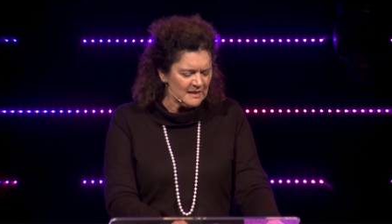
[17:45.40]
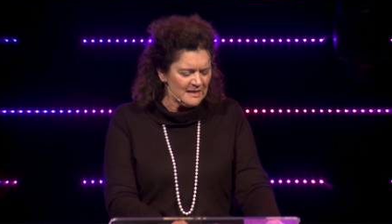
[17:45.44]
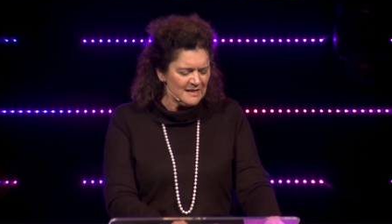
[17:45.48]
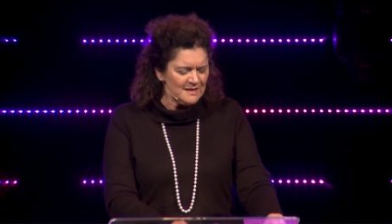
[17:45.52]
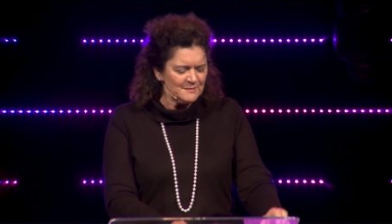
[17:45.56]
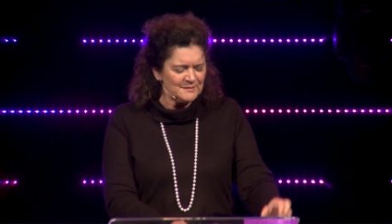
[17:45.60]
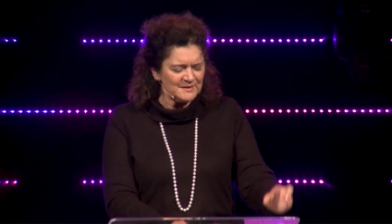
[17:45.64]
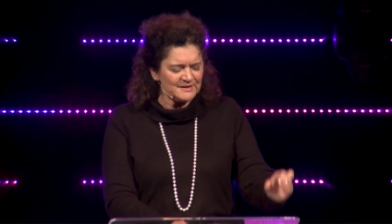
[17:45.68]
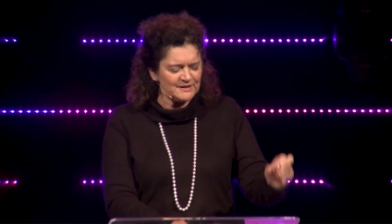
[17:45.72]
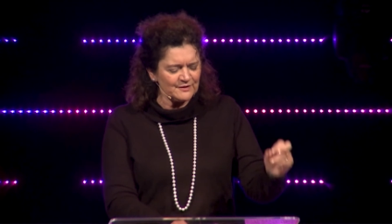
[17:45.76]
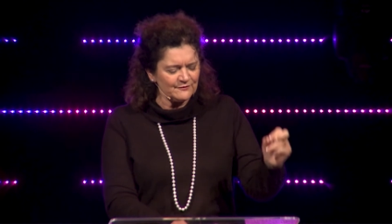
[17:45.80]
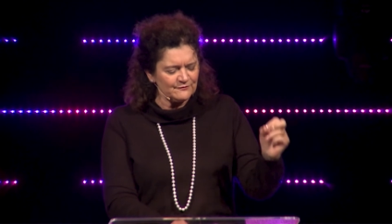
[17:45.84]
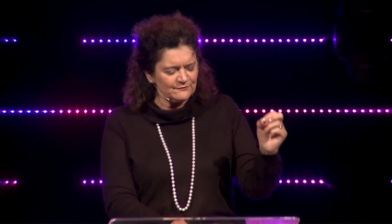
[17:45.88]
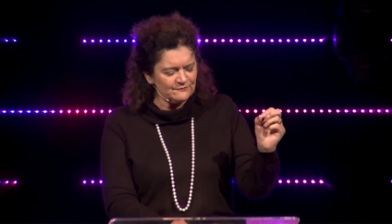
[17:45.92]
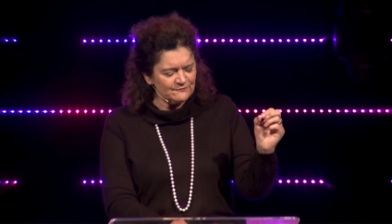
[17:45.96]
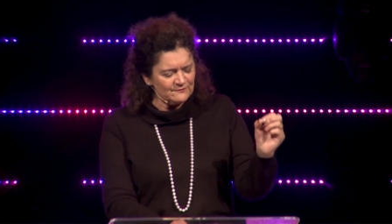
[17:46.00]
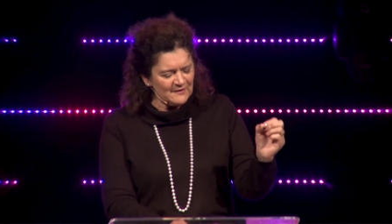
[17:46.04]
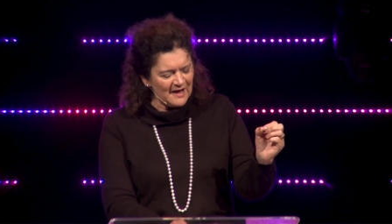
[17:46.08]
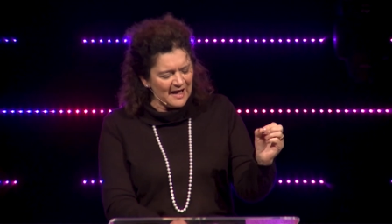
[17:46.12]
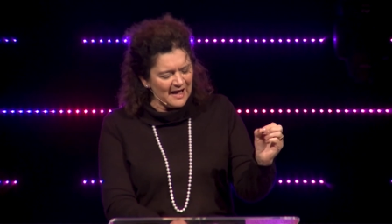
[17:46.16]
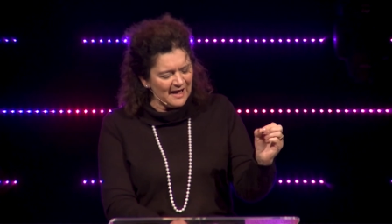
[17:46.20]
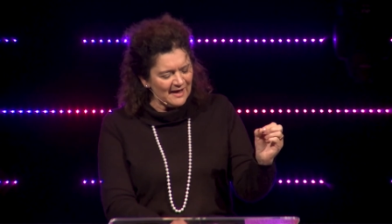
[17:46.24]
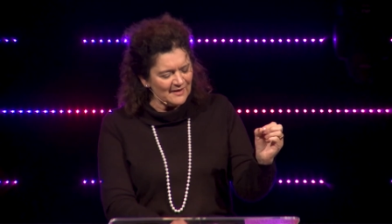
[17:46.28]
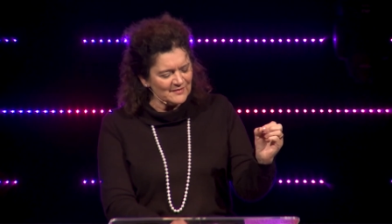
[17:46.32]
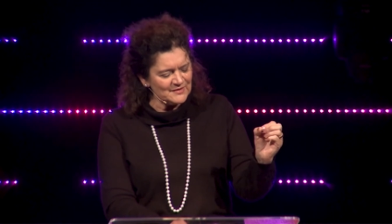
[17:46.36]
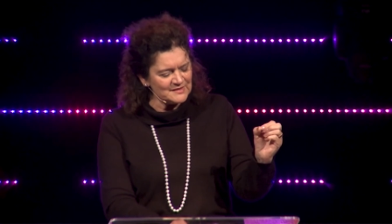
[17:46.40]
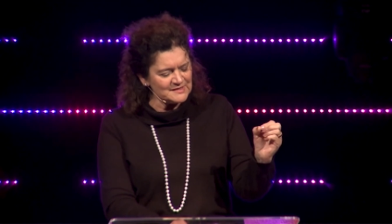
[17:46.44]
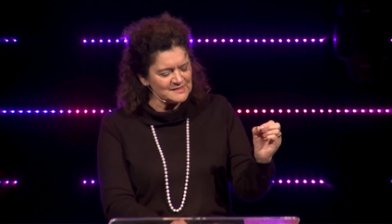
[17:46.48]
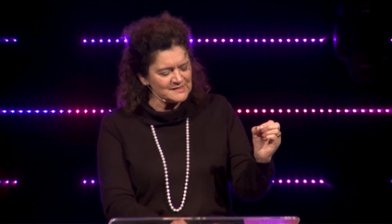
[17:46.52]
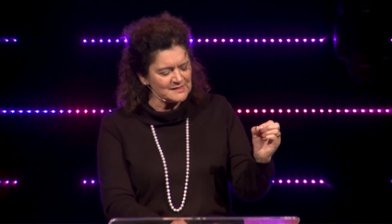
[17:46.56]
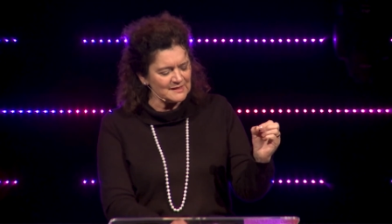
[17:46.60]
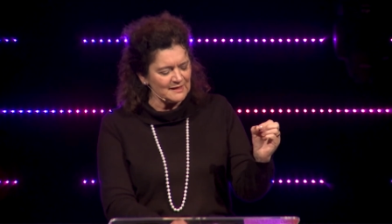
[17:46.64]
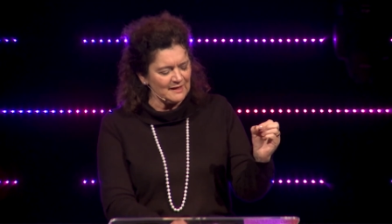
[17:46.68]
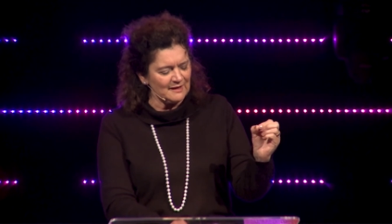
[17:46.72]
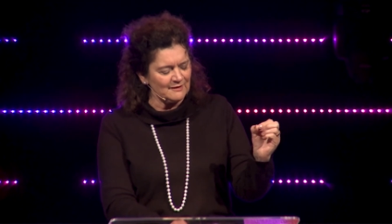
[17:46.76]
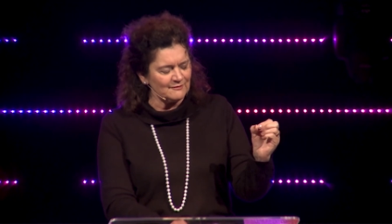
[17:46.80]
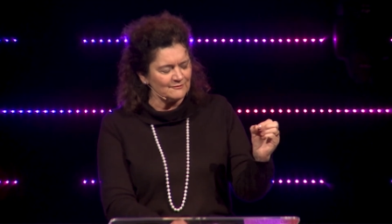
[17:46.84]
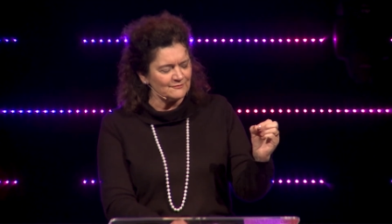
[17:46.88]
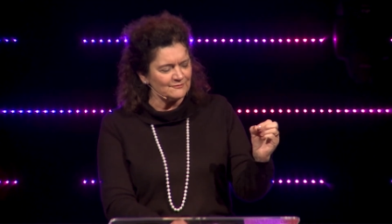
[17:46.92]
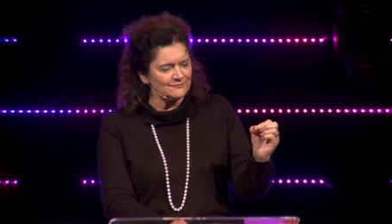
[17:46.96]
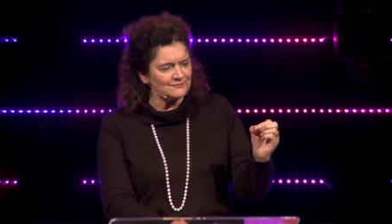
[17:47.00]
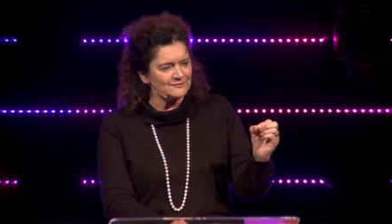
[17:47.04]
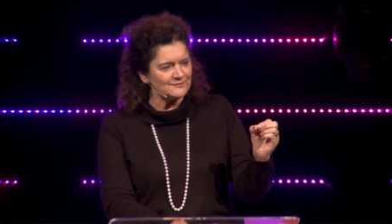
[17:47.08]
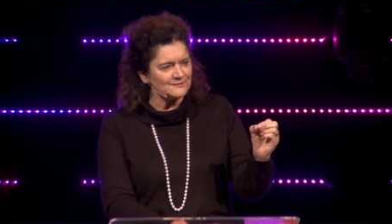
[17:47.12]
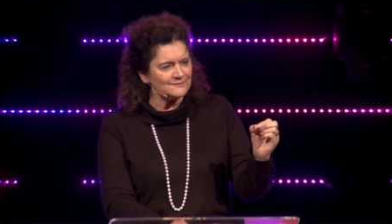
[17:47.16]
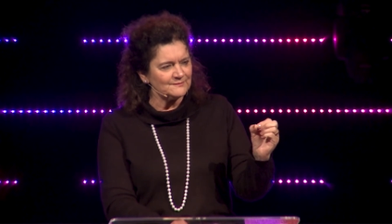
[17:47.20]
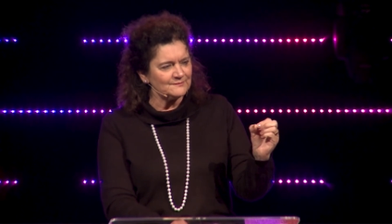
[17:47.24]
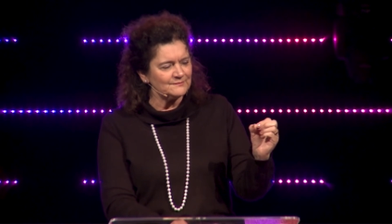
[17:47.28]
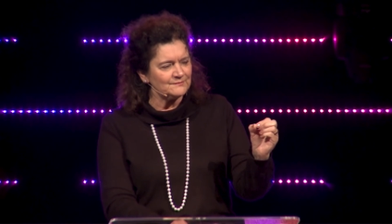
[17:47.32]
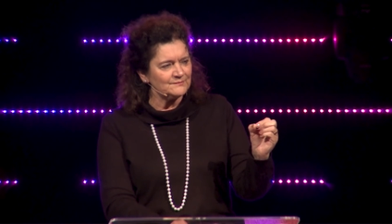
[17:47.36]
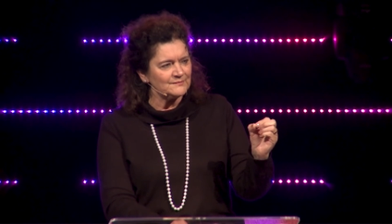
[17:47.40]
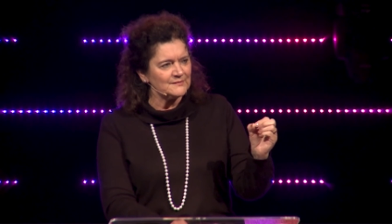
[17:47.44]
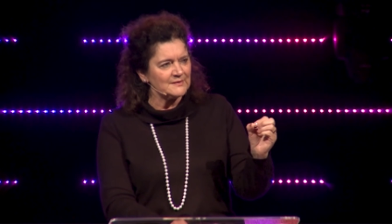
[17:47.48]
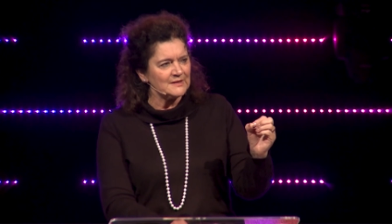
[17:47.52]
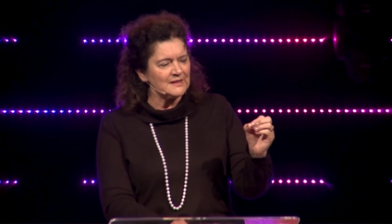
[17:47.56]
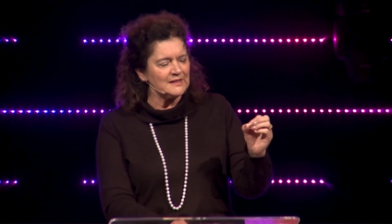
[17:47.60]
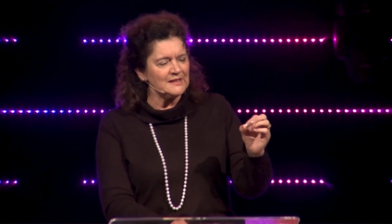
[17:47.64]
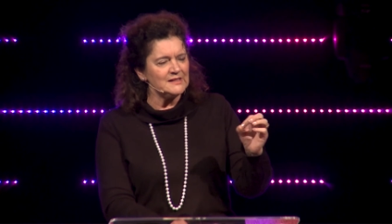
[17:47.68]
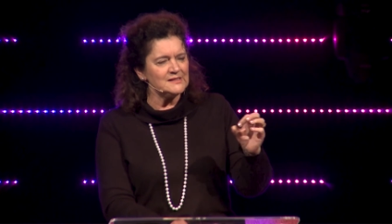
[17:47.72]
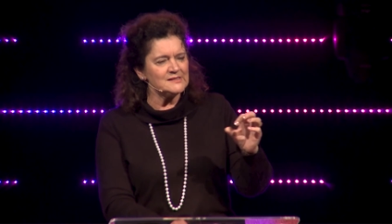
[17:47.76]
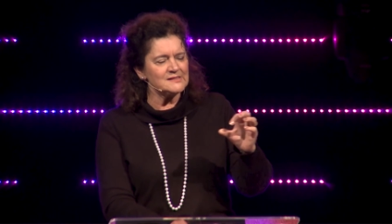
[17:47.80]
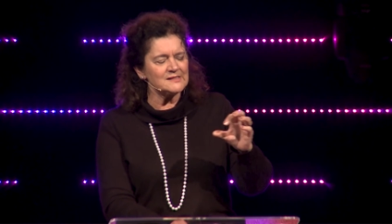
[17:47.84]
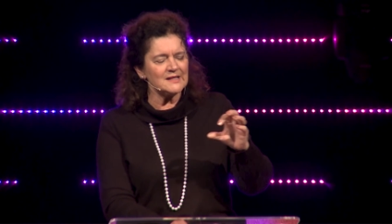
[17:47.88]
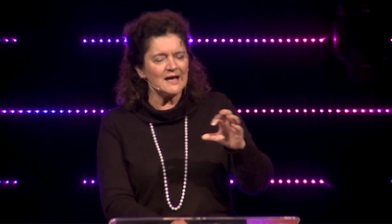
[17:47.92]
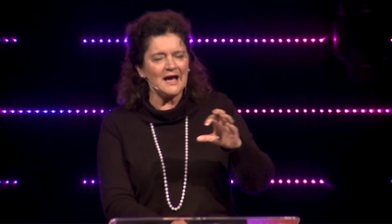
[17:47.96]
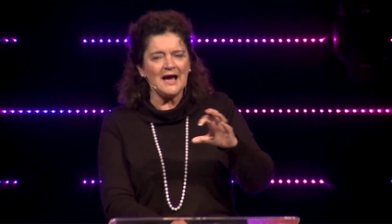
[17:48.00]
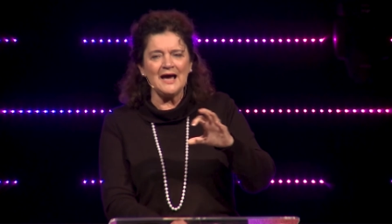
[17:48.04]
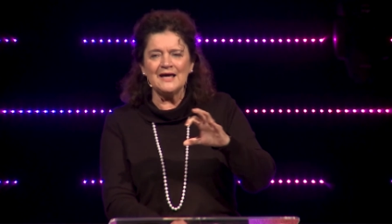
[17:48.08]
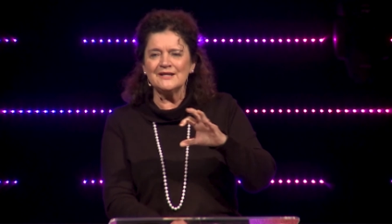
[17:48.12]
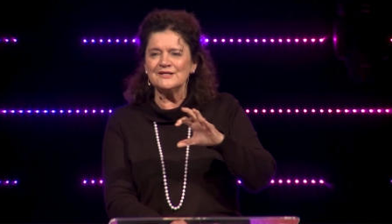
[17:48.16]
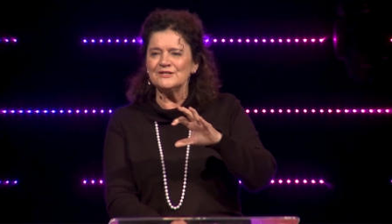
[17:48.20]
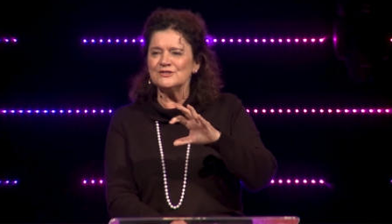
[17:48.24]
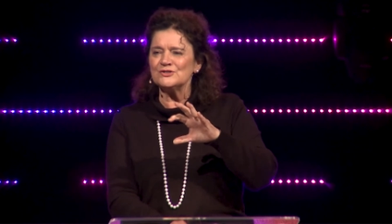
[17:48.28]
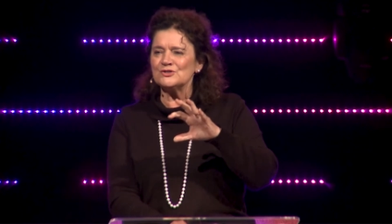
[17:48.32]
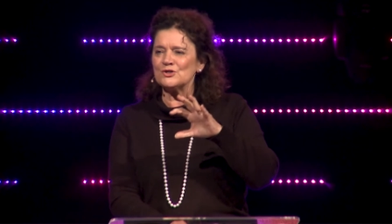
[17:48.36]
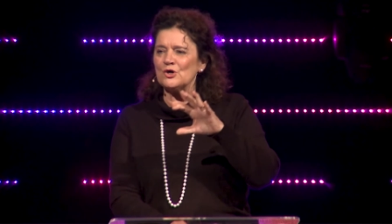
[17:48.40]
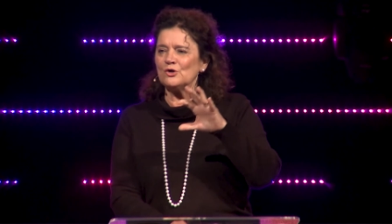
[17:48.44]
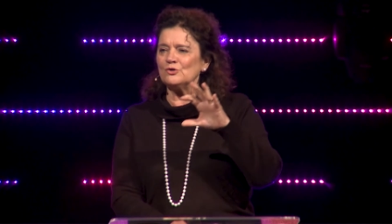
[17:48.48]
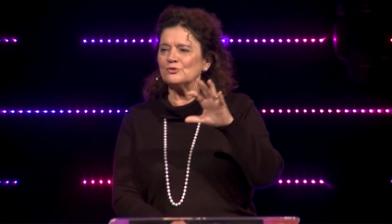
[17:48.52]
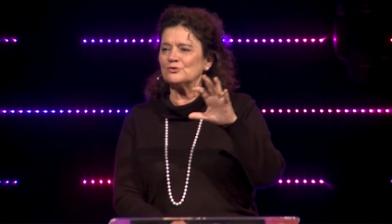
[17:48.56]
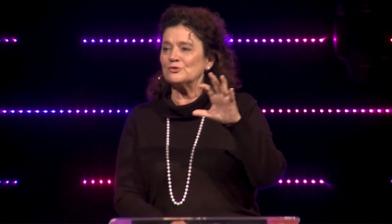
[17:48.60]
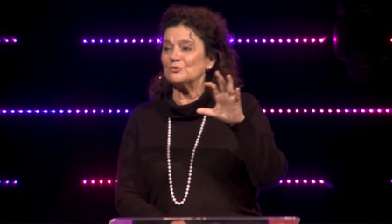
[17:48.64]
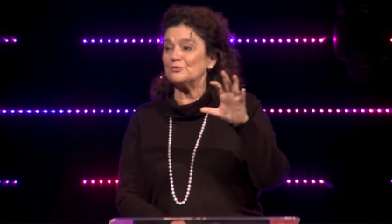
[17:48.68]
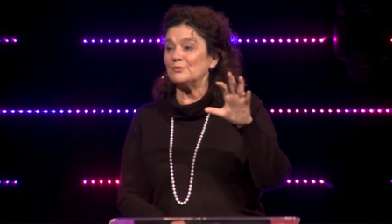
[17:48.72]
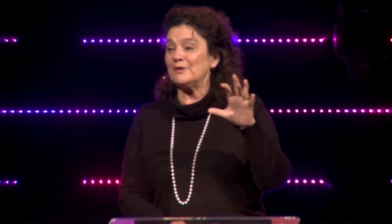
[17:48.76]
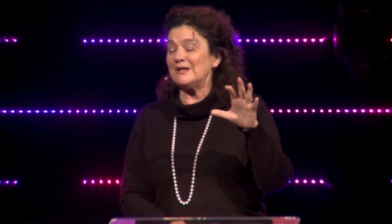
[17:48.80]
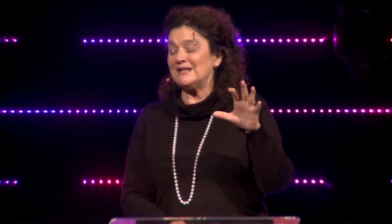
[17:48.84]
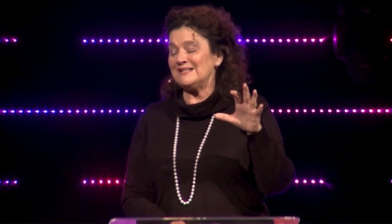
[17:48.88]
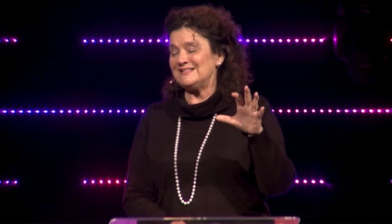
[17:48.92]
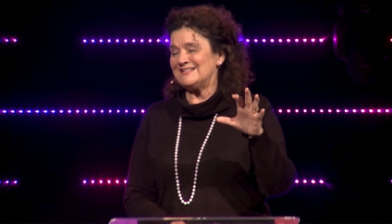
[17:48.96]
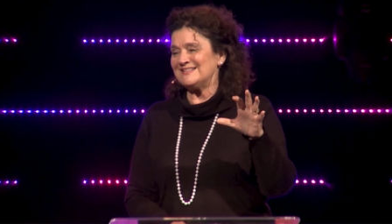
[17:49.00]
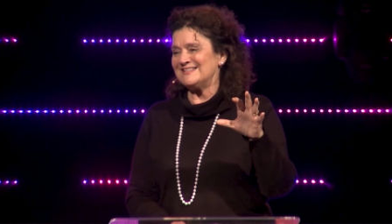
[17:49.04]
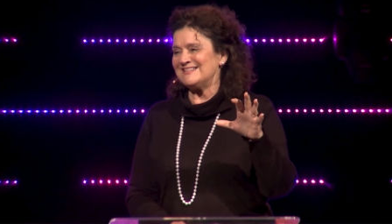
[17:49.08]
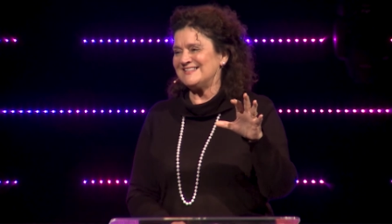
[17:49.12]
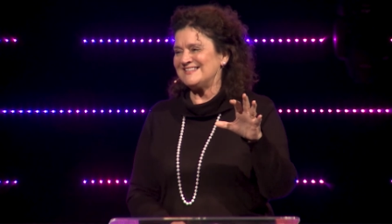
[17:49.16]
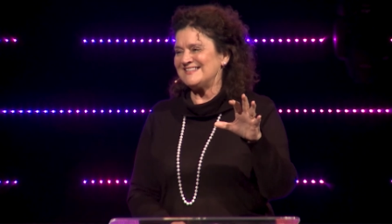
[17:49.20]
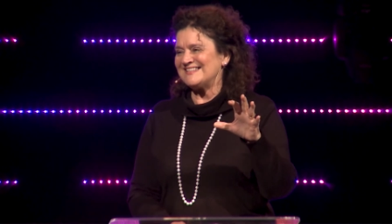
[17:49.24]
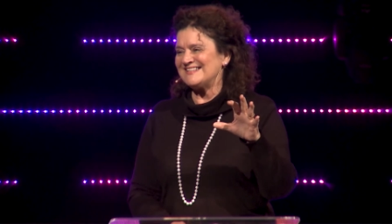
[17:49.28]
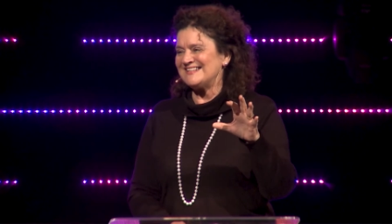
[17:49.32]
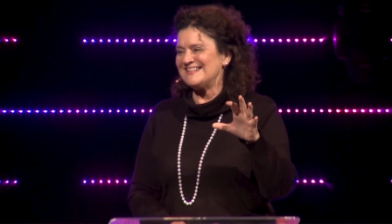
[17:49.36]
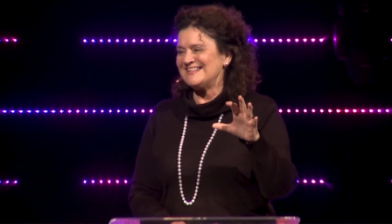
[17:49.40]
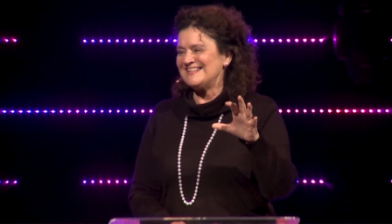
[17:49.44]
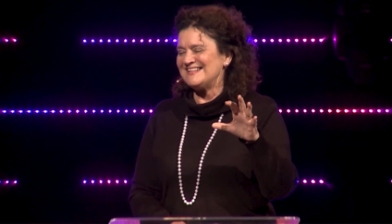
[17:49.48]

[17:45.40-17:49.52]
But the Father's love is unadulterated